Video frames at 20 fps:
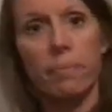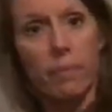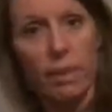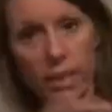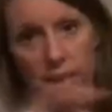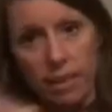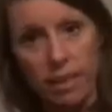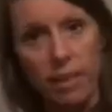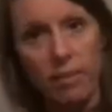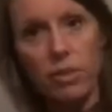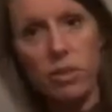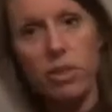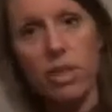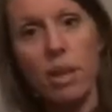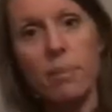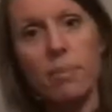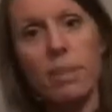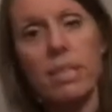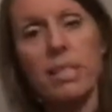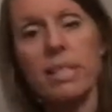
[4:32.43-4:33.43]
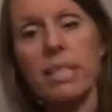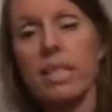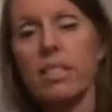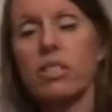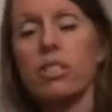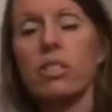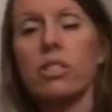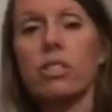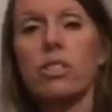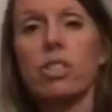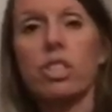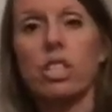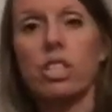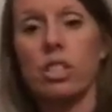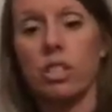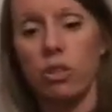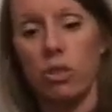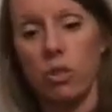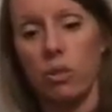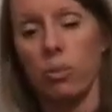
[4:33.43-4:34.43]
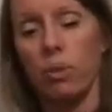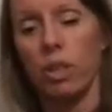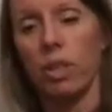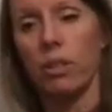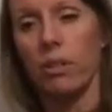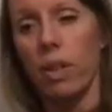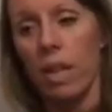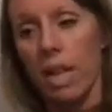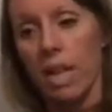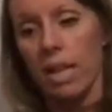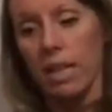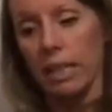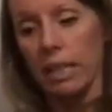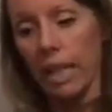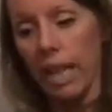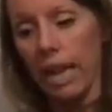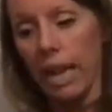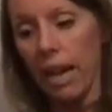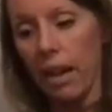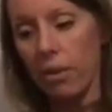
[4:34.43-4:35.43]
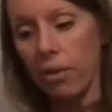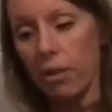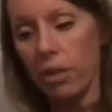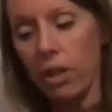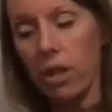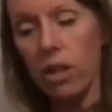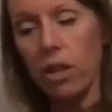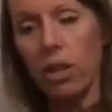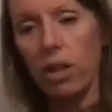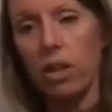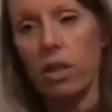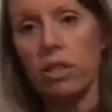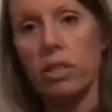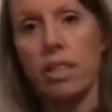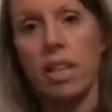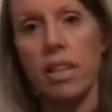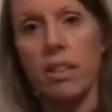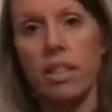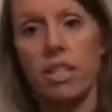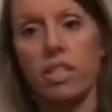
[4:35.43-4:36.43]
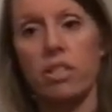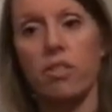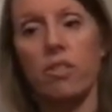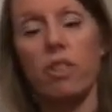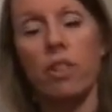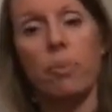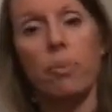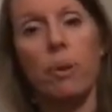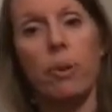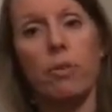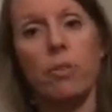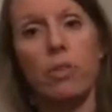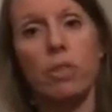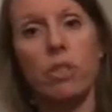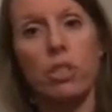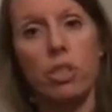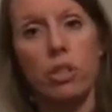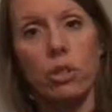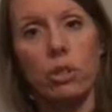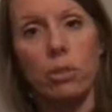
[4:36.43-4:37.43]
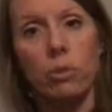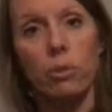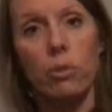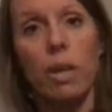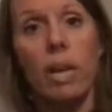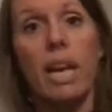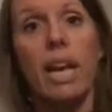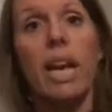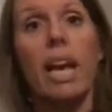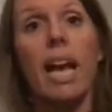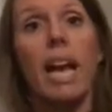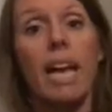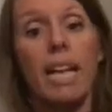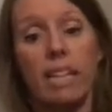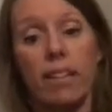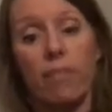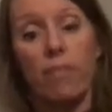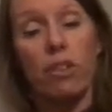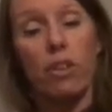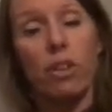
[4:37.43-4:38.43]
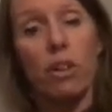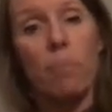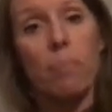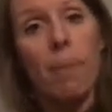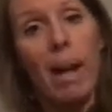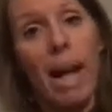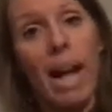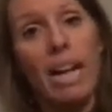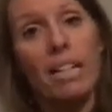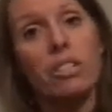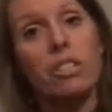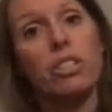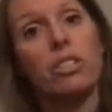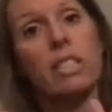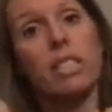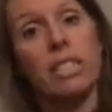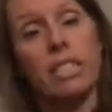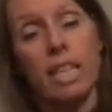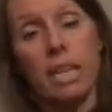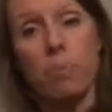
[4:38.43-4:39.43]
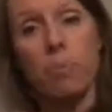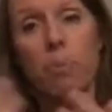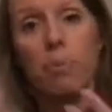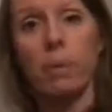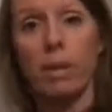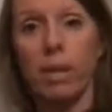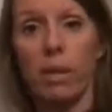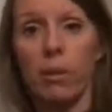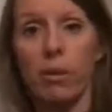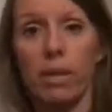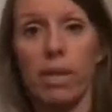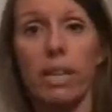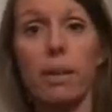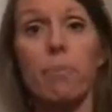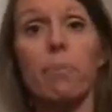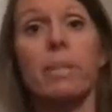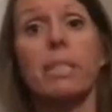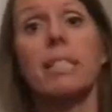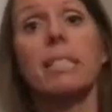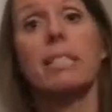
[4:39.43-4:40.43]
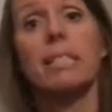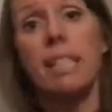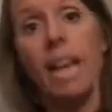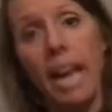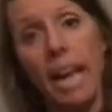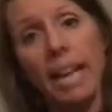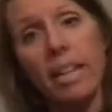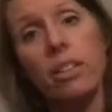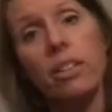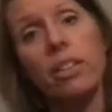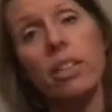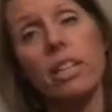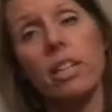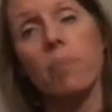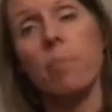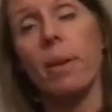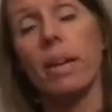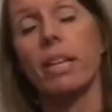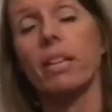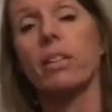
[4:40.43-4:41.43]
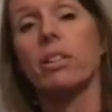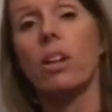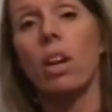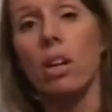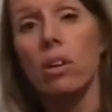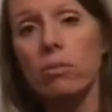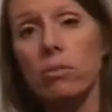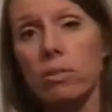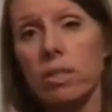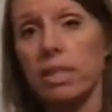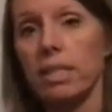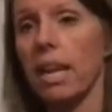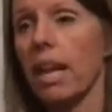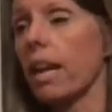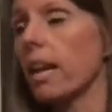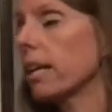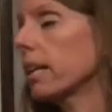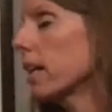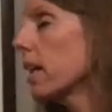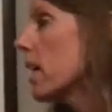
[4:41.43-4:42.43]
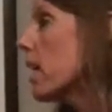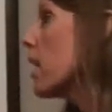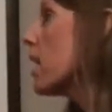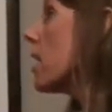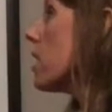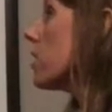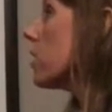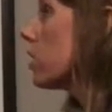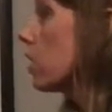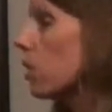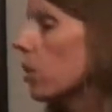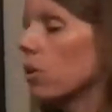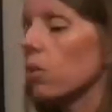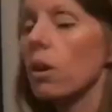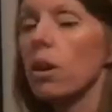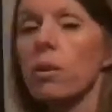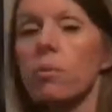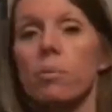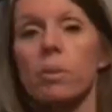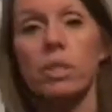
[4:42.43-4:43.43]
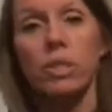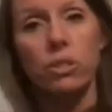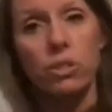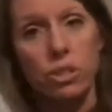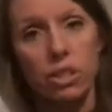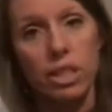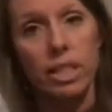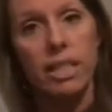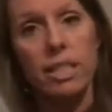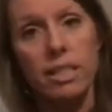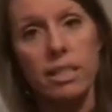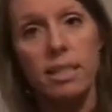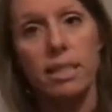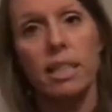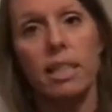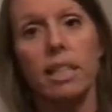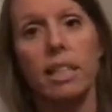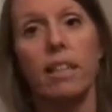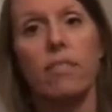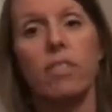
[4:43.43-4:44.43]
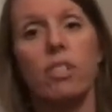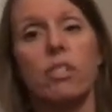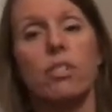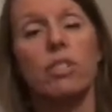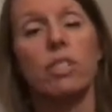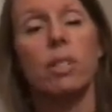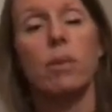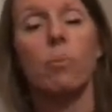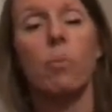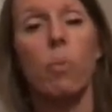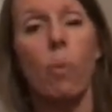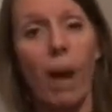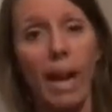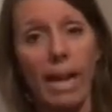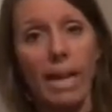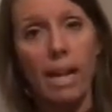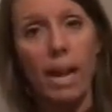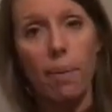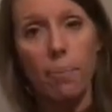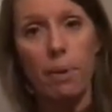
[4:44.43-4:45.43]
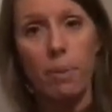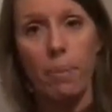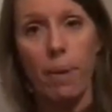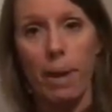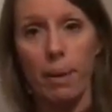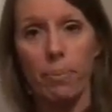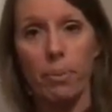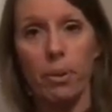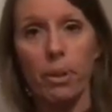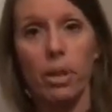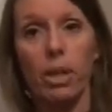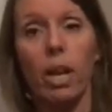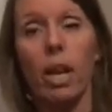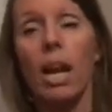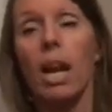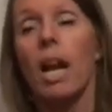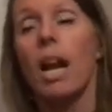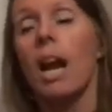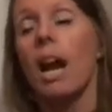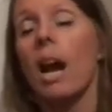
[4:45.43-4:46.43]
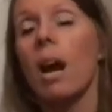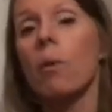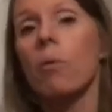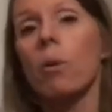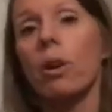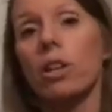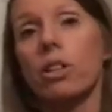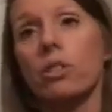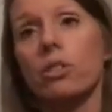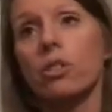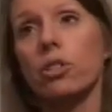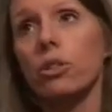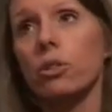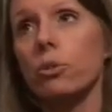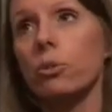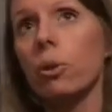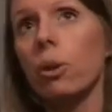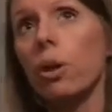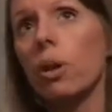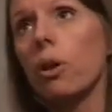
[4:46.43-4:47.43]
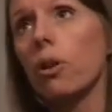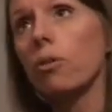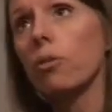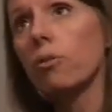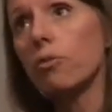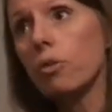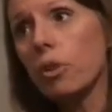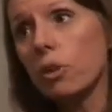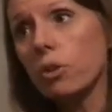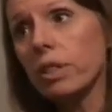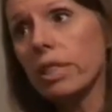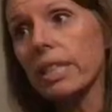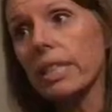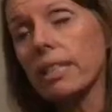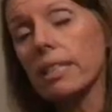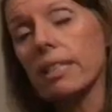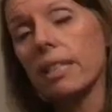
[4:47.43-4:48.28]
several times in stations this year. You know, it's where you lay out the cards and then you flip over 2, and if they're a match, you get to keep them and go again. But today you're going to make your own set. So Mr. Steed is going to give you some white copy paper. I want you to fold it